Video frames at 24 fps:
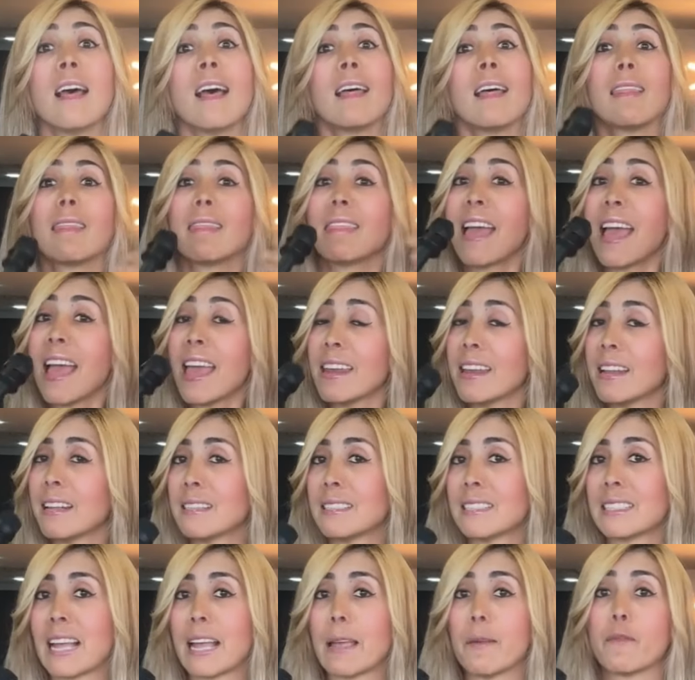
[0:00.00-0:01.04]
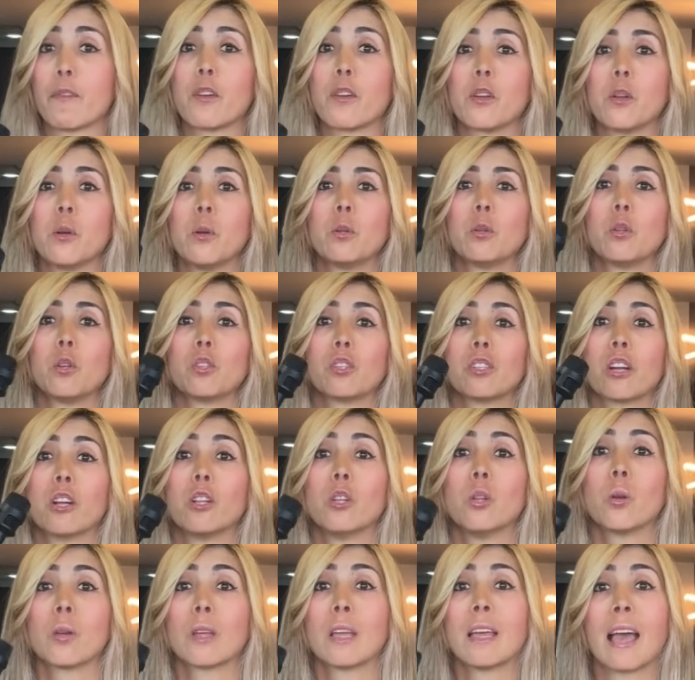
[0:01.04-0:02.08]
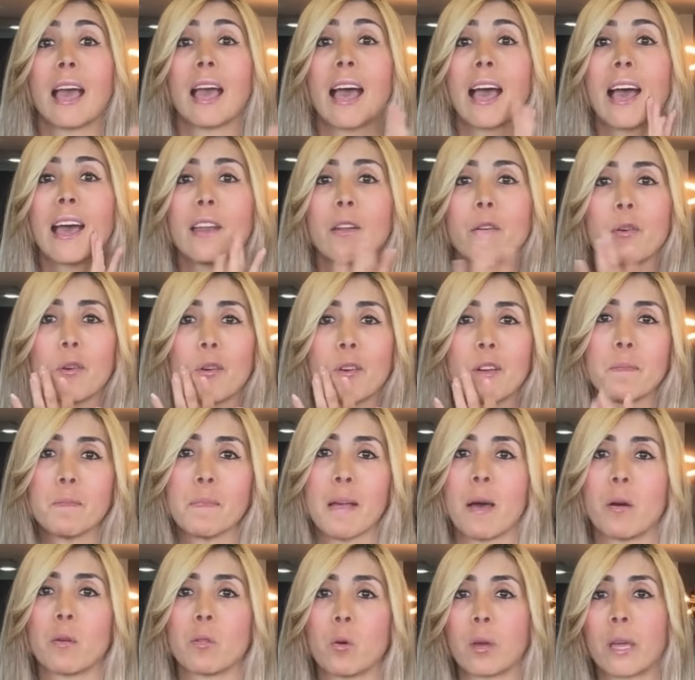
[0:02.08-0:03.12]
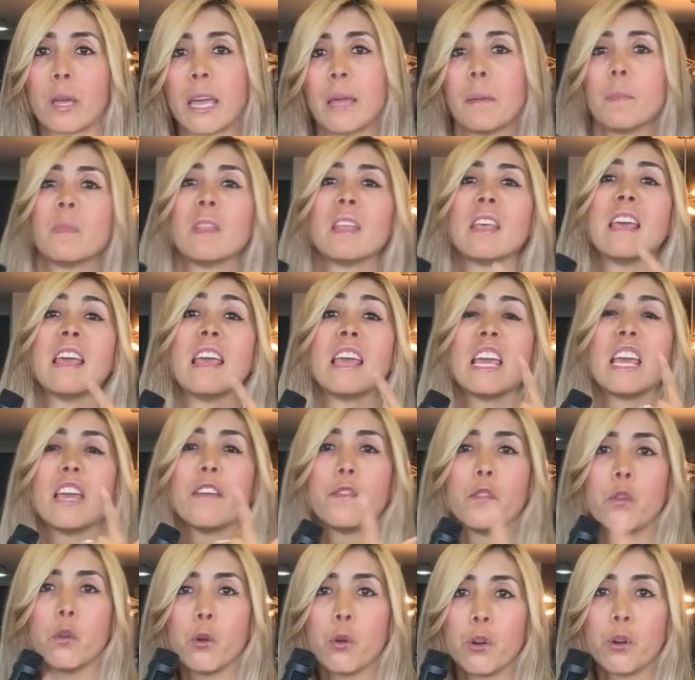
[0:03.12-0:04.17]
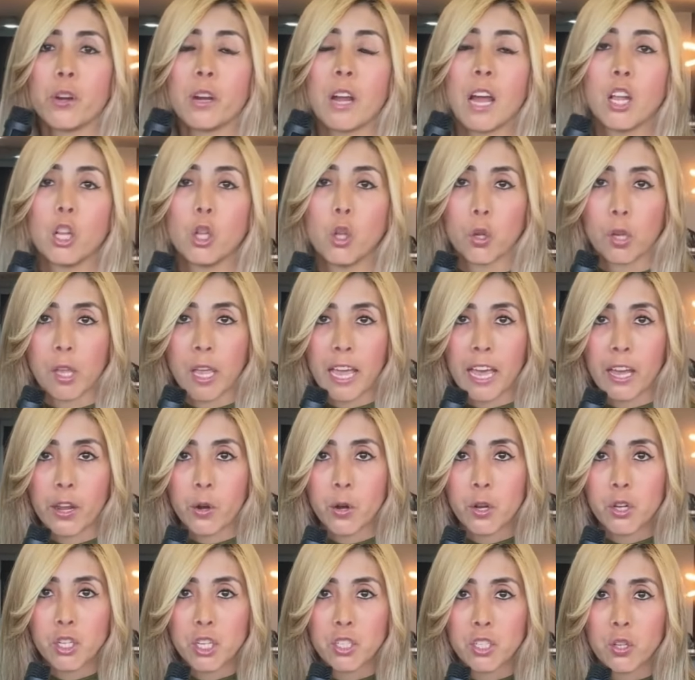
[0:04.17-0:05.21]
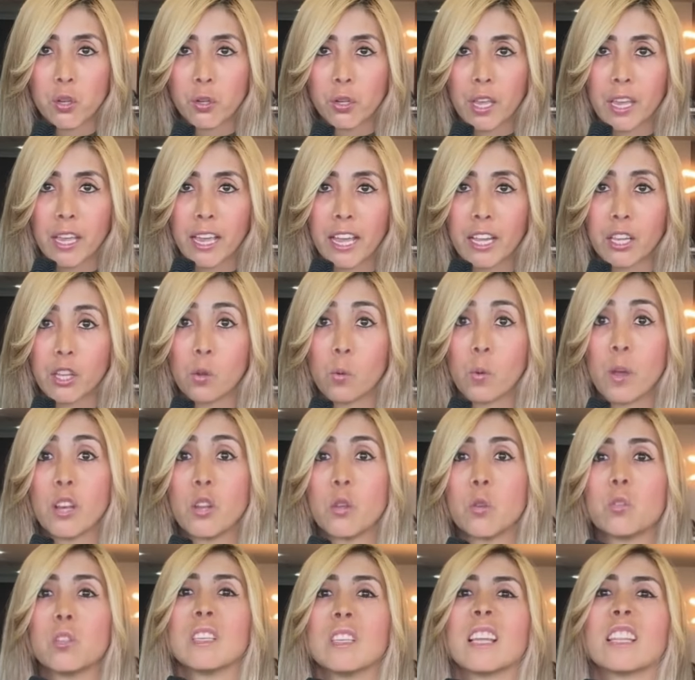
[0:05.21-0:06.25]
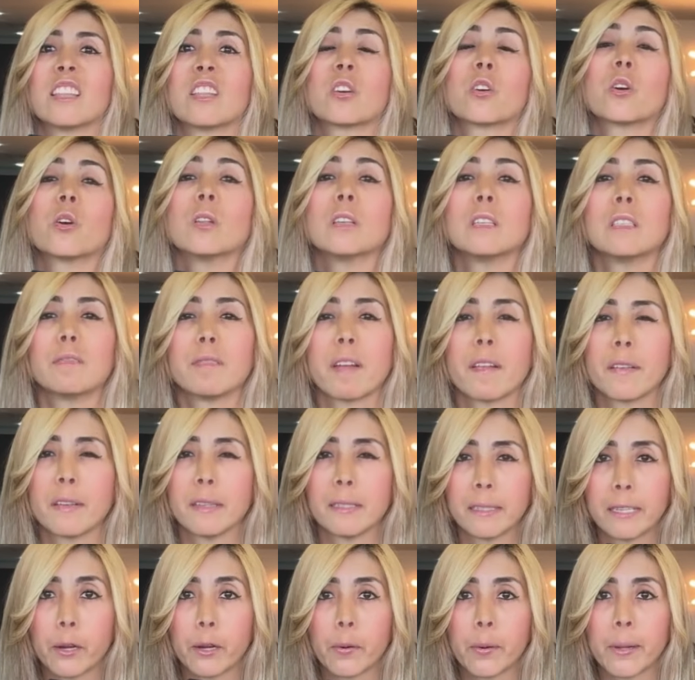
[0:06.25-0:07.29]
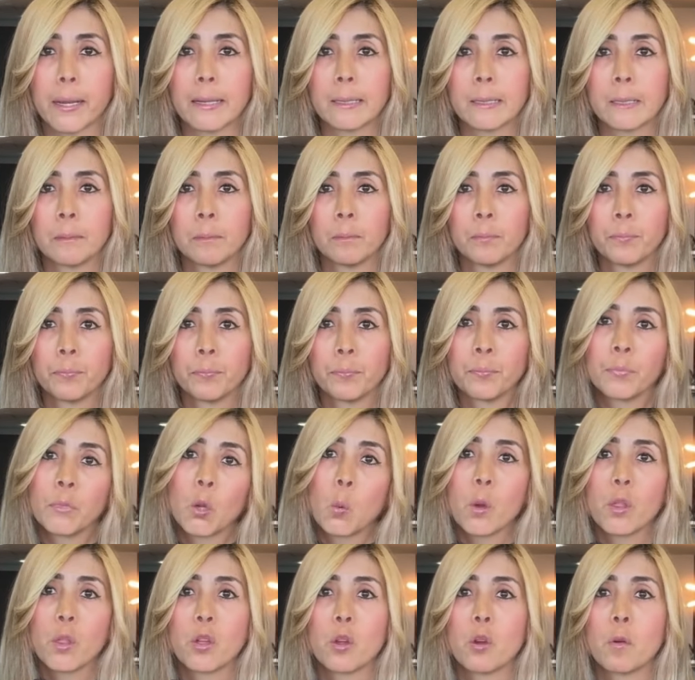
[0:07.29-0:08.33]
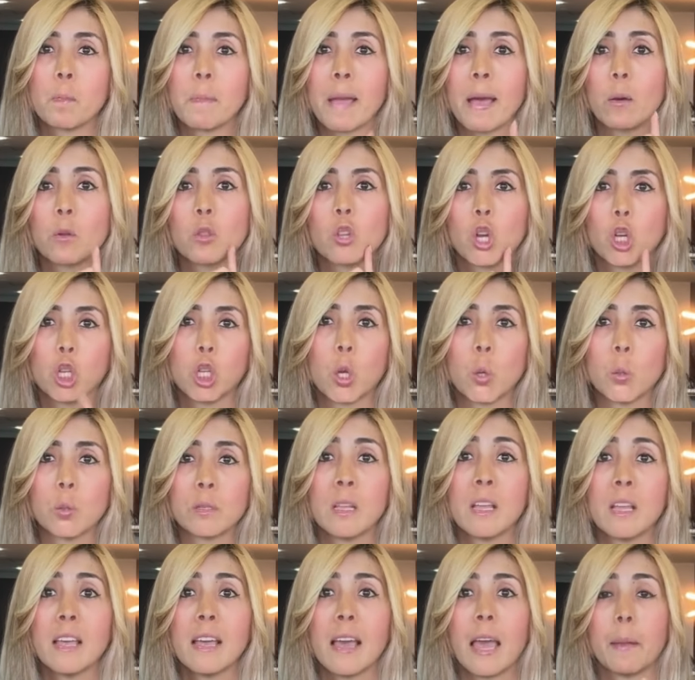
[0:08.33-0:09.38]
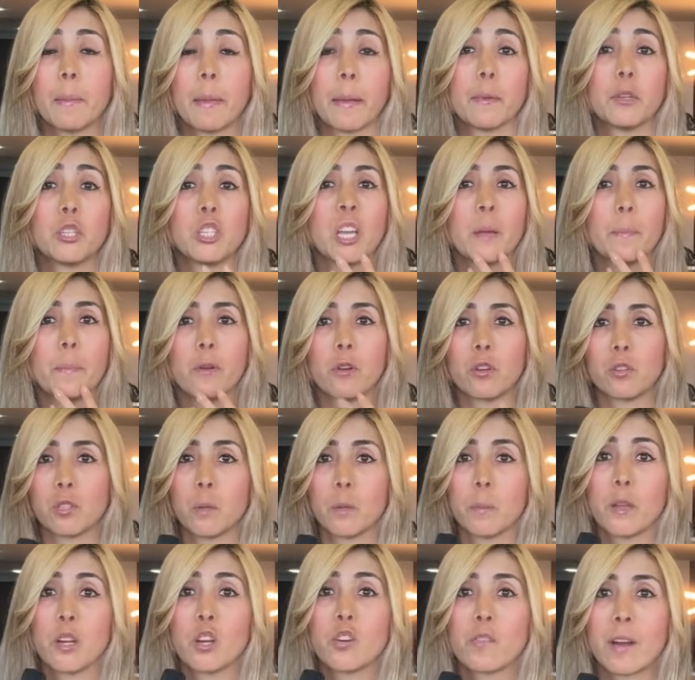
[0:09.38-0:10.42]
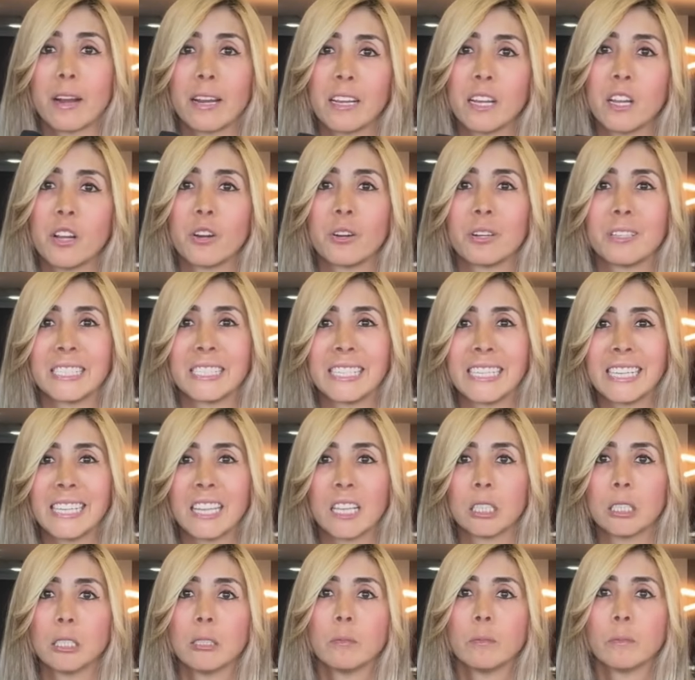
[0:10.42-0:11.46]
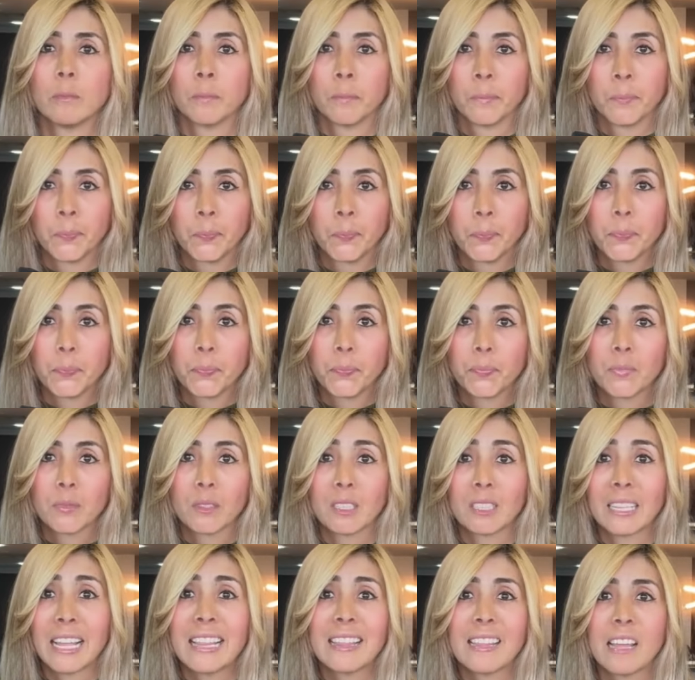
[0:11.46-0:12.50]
then it's time for you to start looking at her mouth, okay? If you're looking at her and she's looking at you and you see that the girl is very serious with her mouth closed and maybe she appears to be grinding her teeth, then